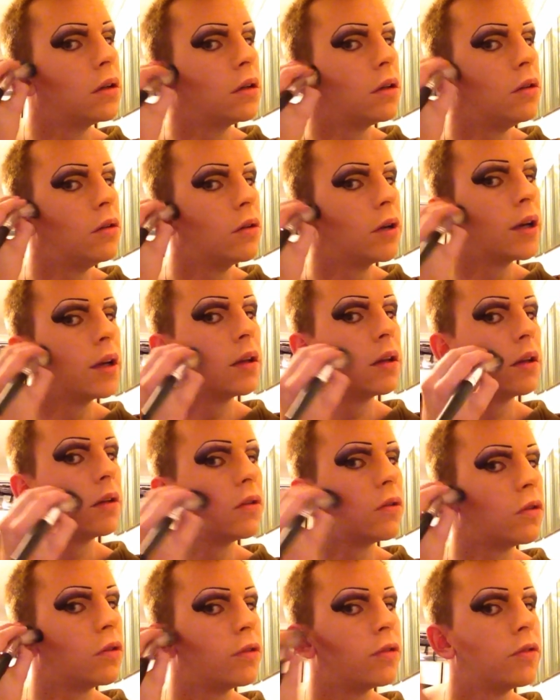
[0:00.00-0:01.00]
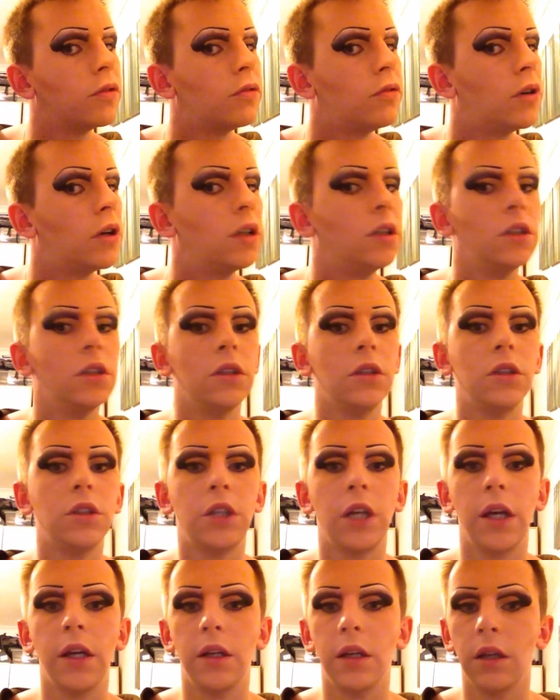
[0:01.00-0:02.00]
you'll get the sort of right
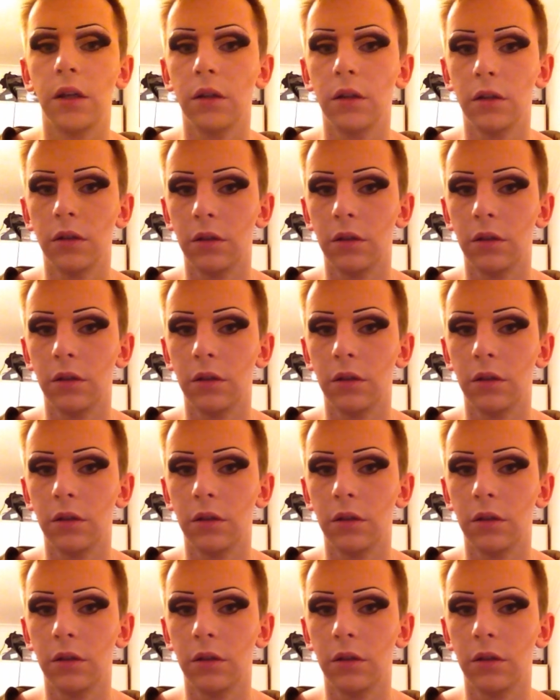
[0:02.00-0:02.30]
shading.